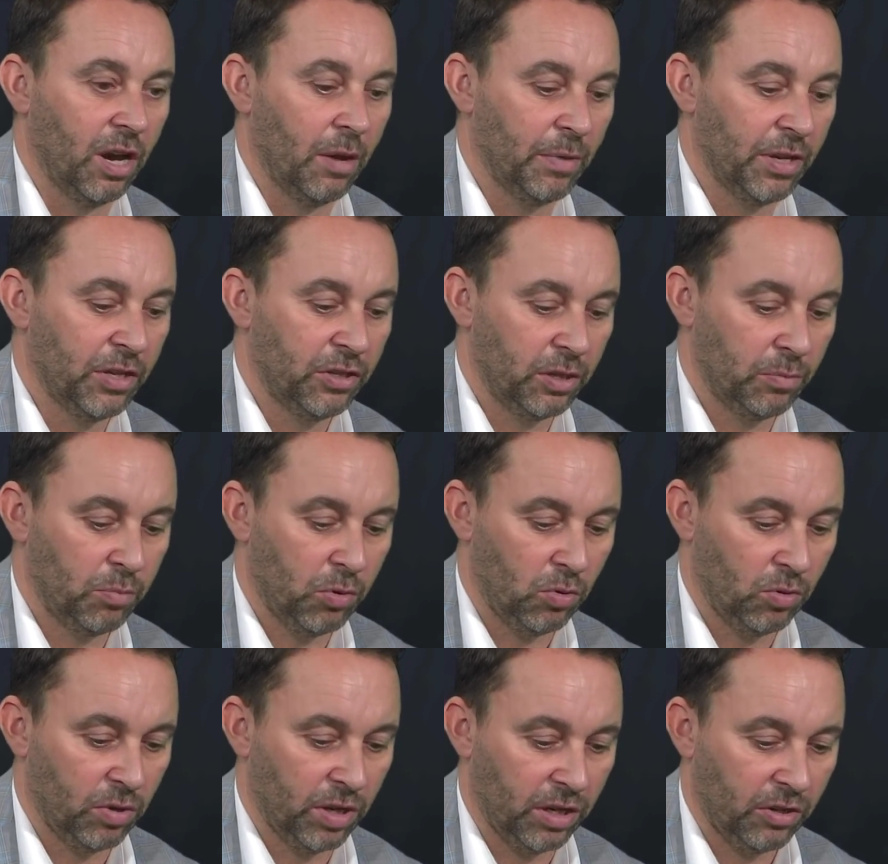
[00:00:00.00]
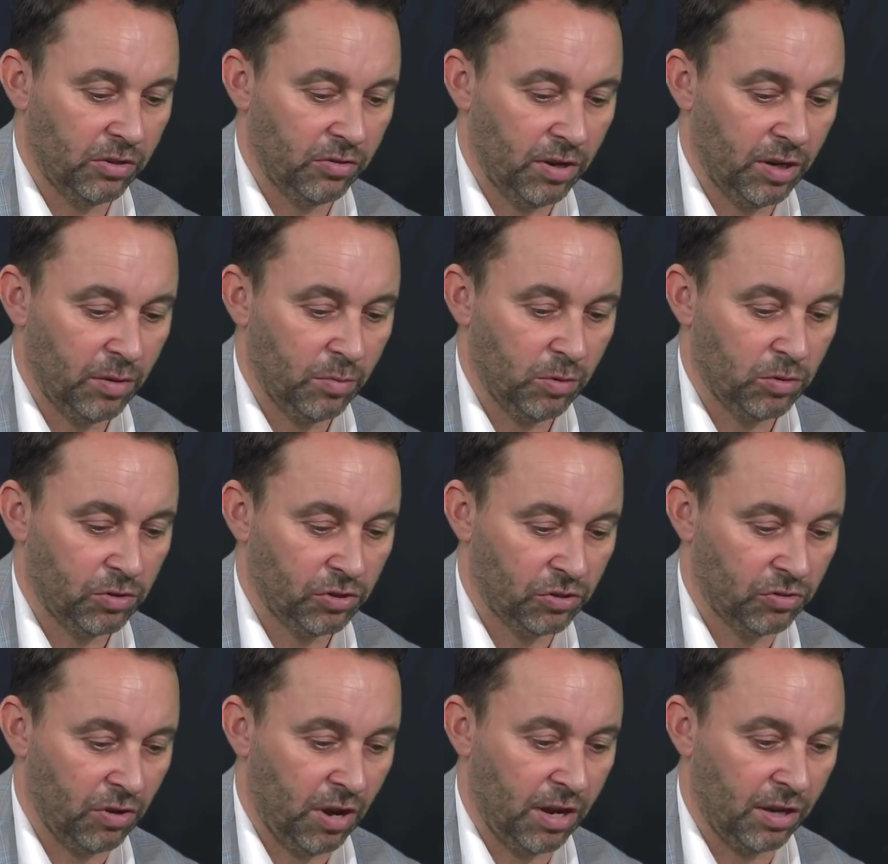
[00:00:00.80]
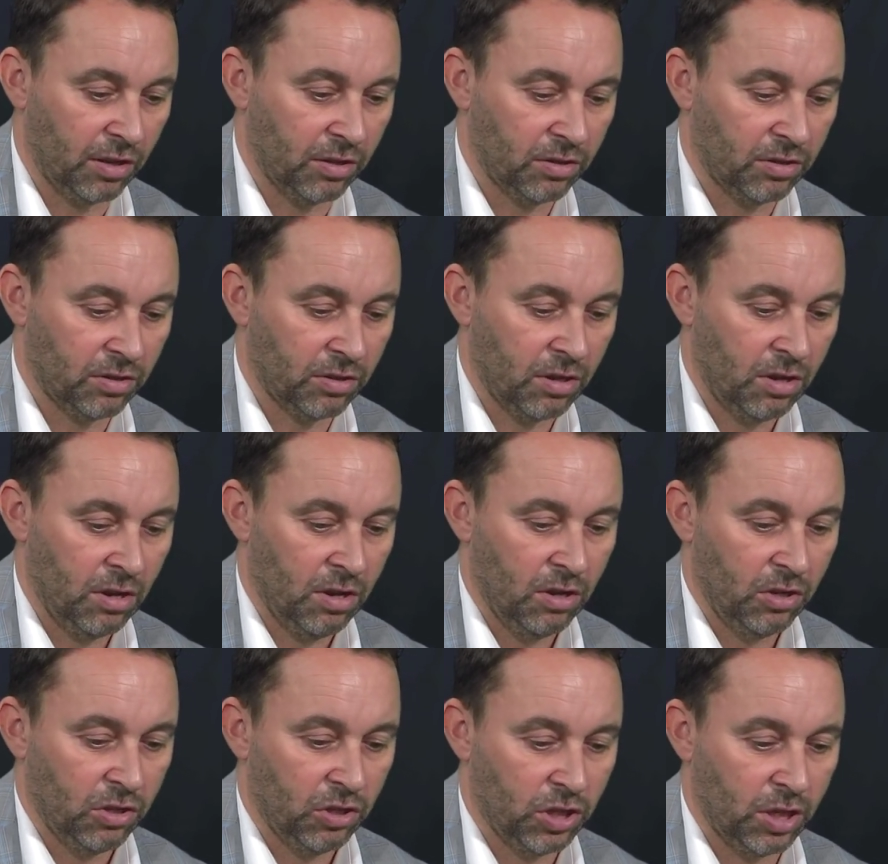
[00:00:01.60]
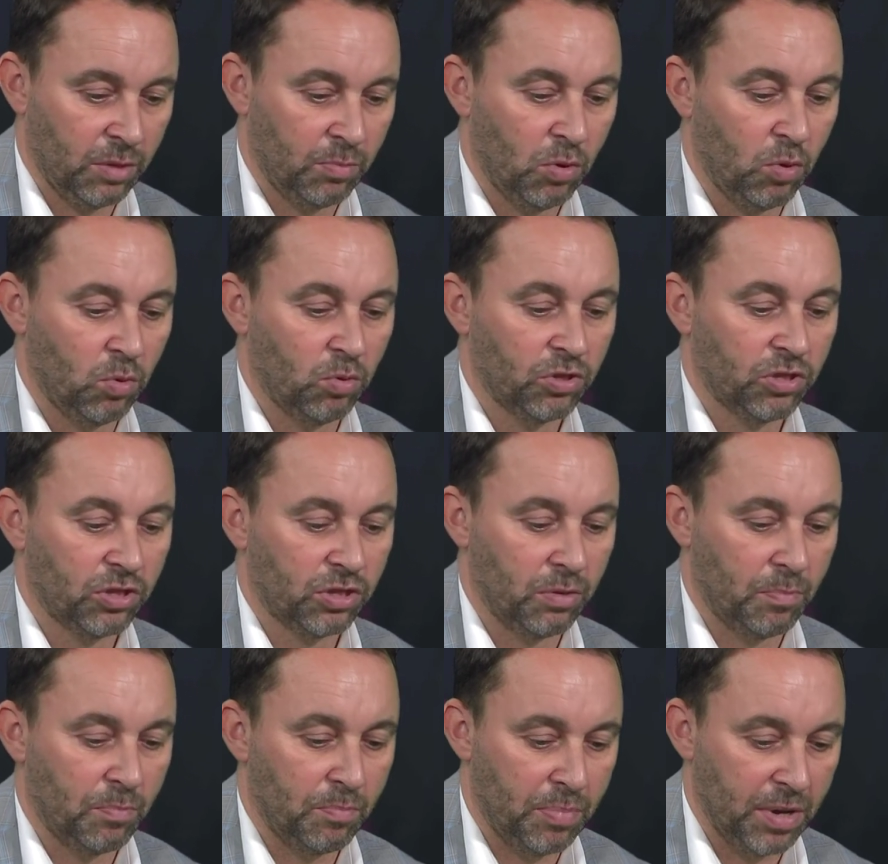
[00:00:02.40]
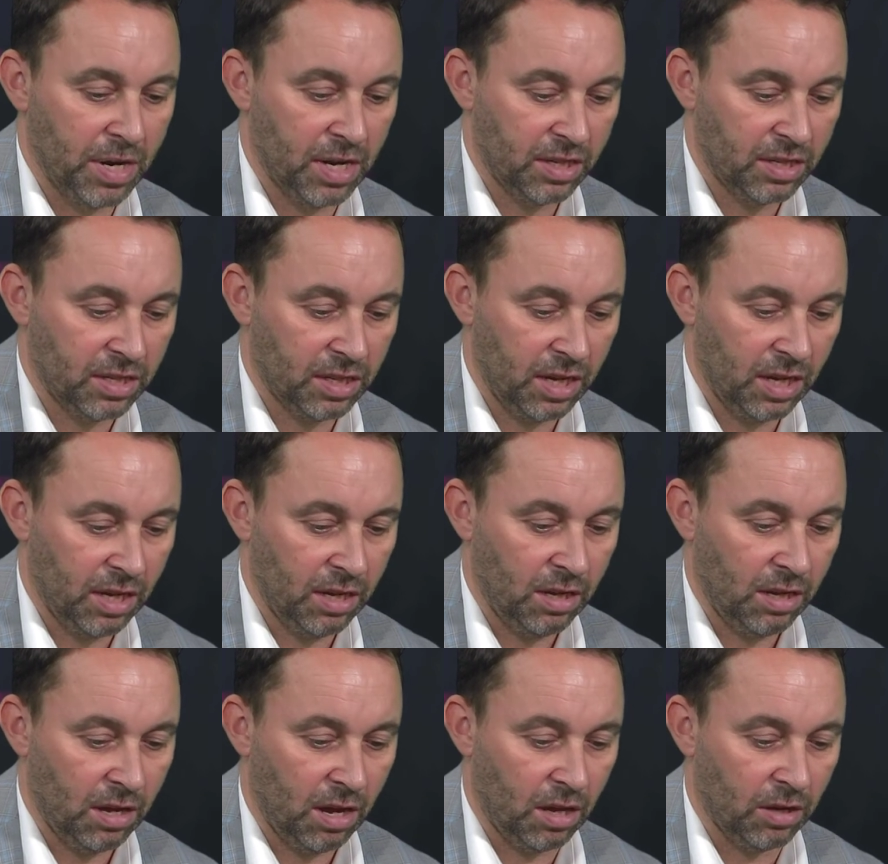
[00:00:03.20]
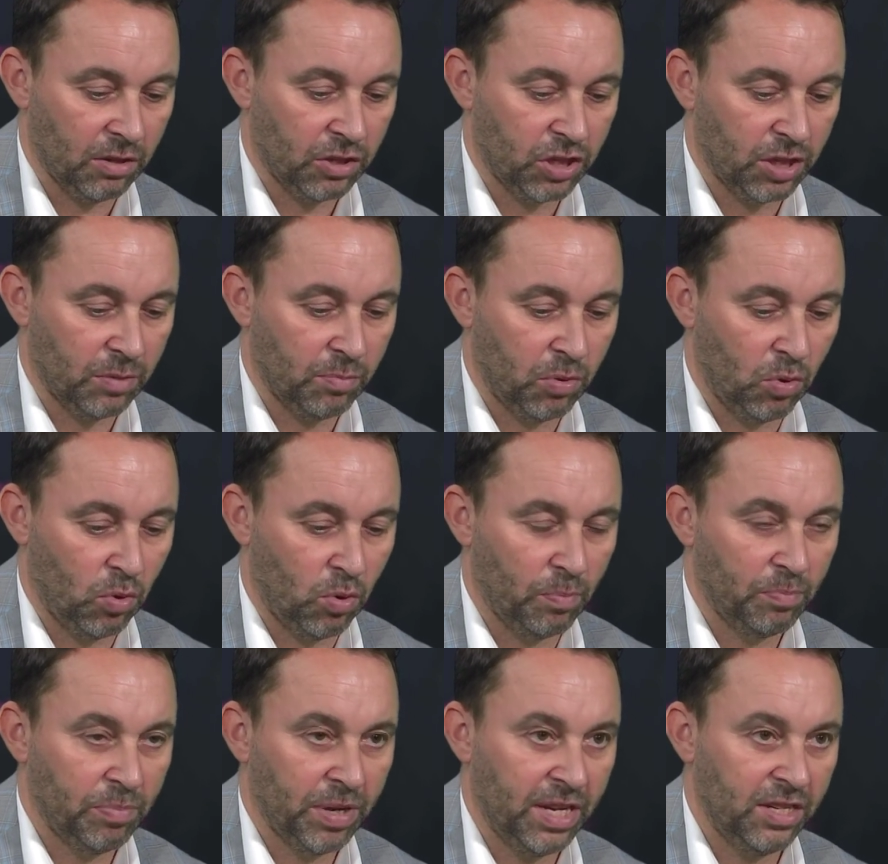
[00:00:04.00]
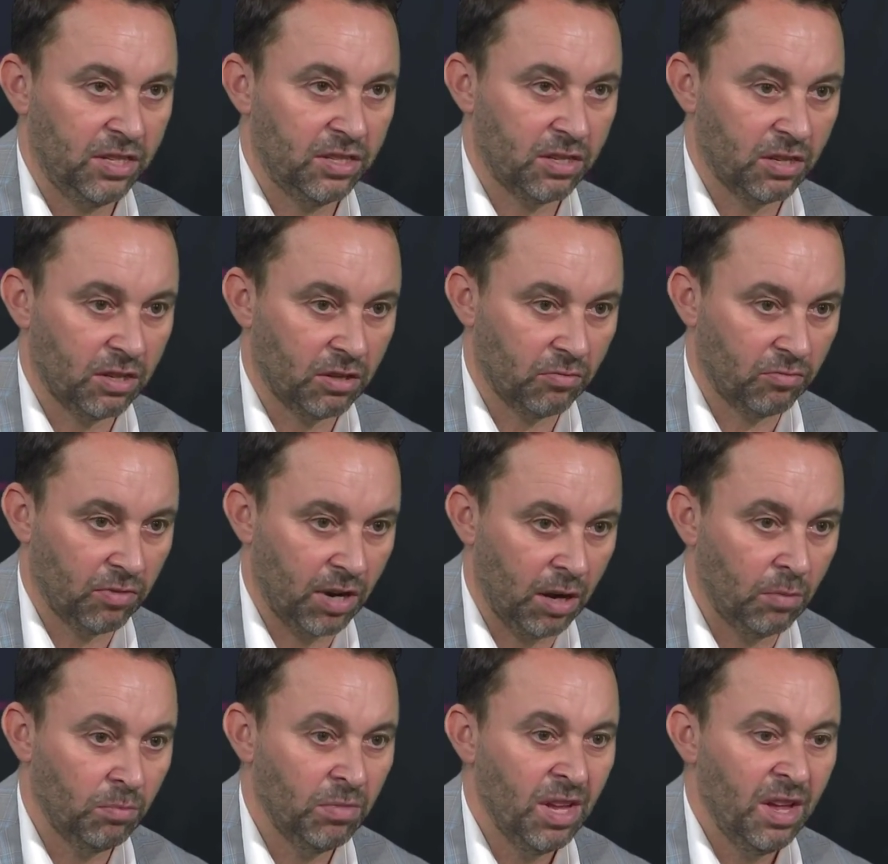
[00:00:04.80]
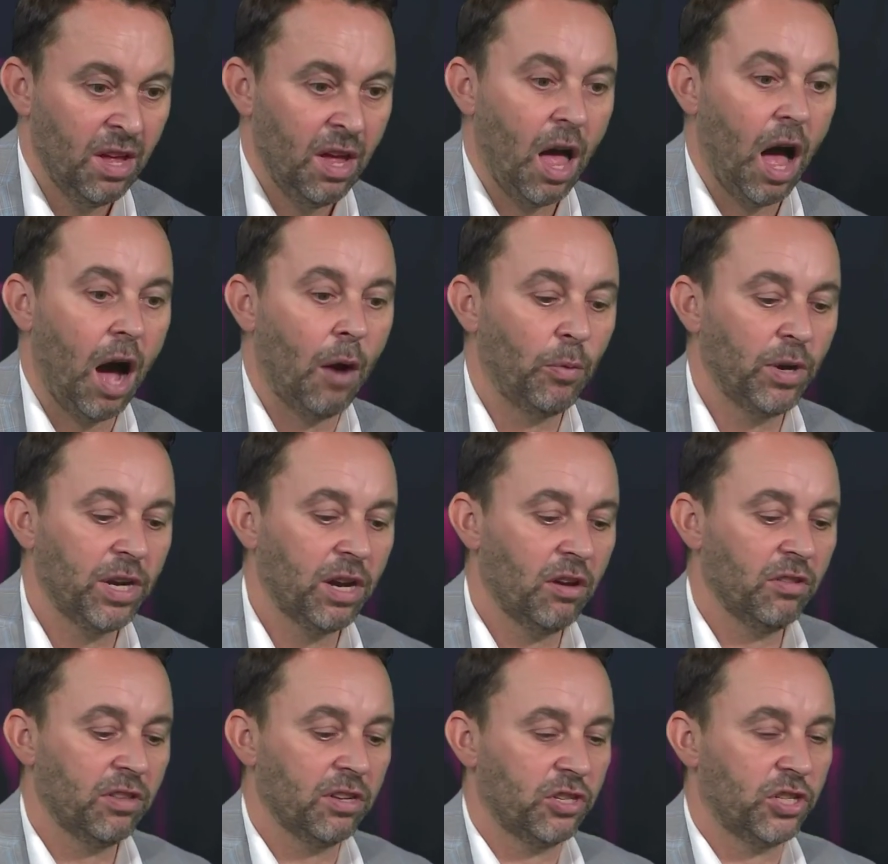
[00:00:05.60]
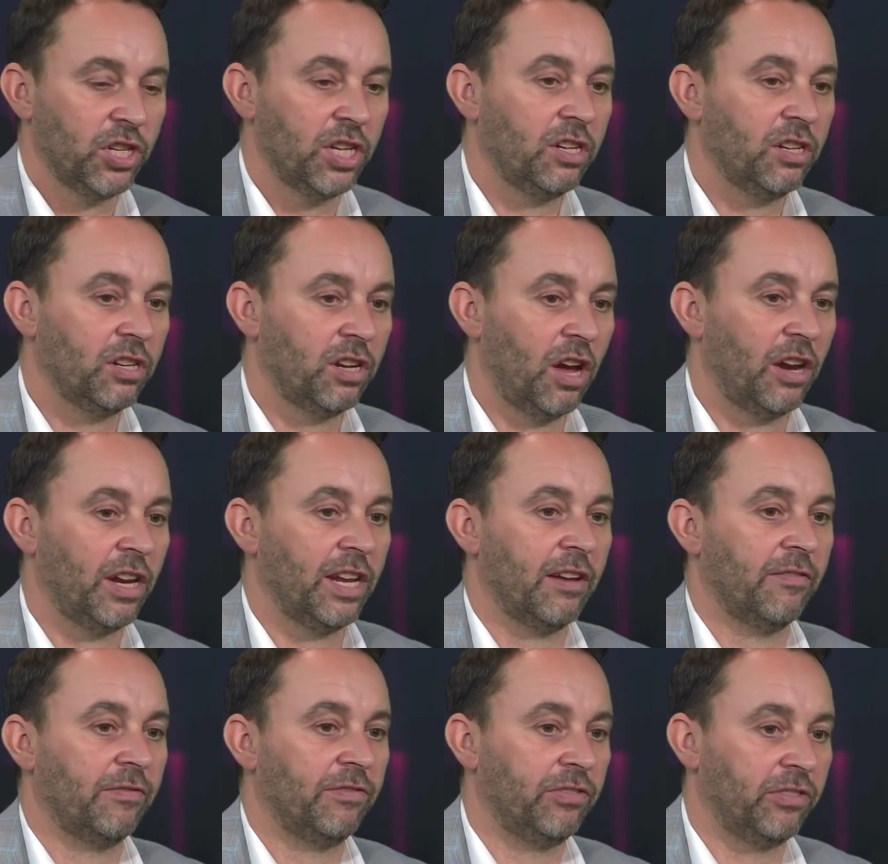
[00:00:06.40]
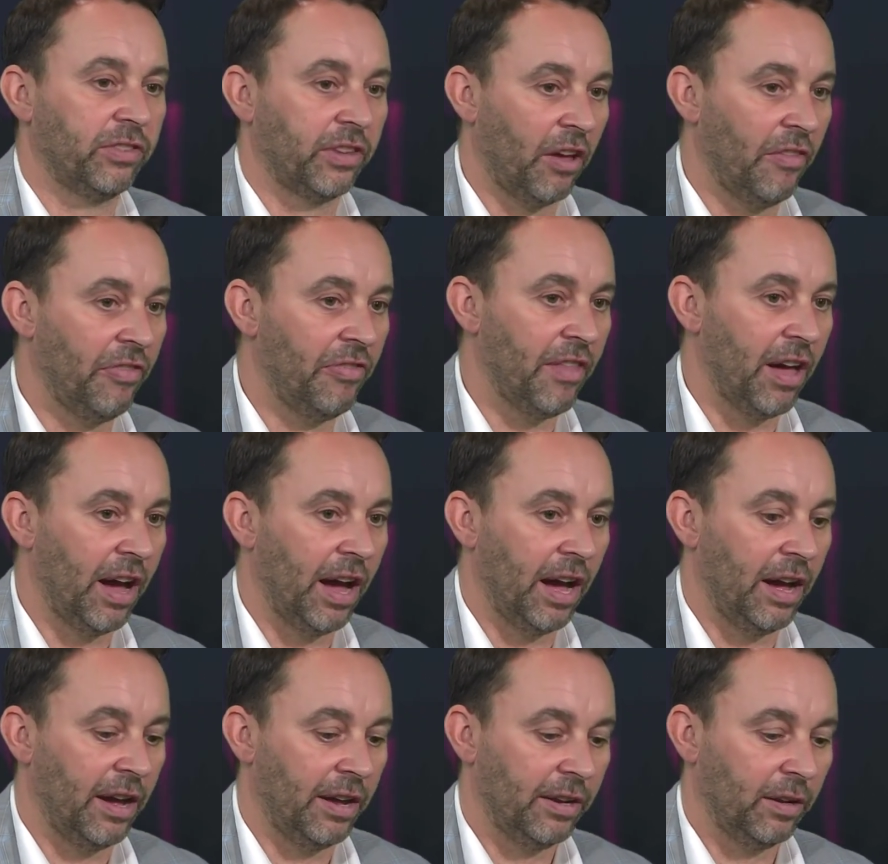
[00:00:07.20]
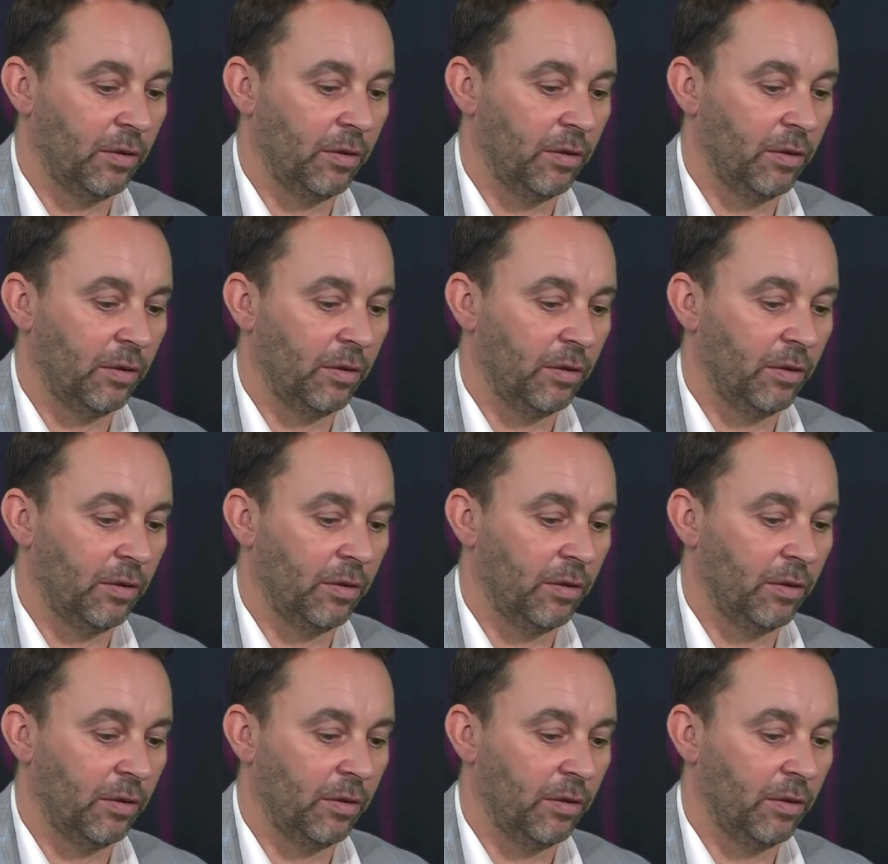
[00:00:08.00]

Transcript: I mean, she brought incredible strength, she brought stability, uh, she brought peace to the realm, and we know that she could only have done that